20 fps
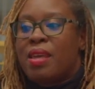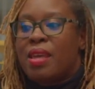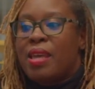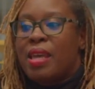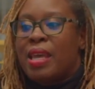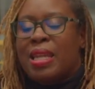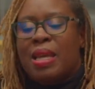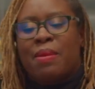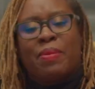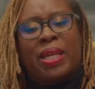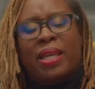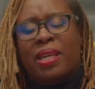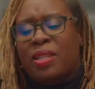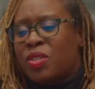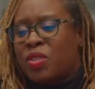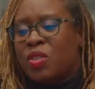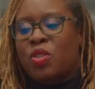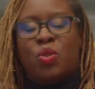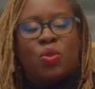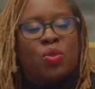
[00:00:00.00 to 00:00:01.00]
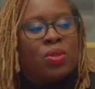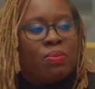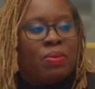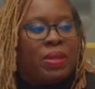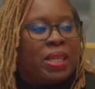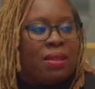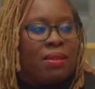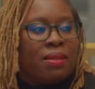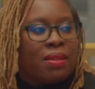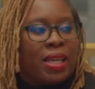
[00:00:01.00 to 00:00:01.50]
And I'm like, it's just you and
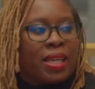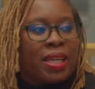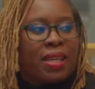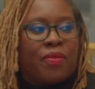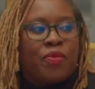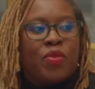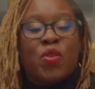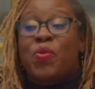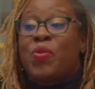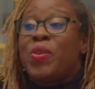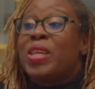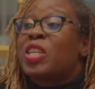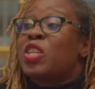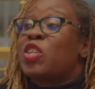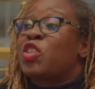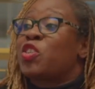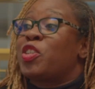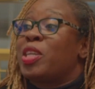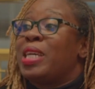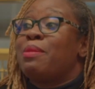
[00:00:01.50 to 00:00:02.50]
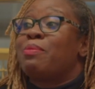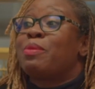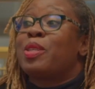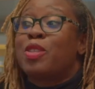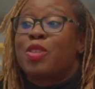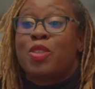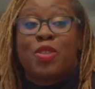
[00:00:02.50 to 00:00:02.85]
me. Like, if you feel ashamed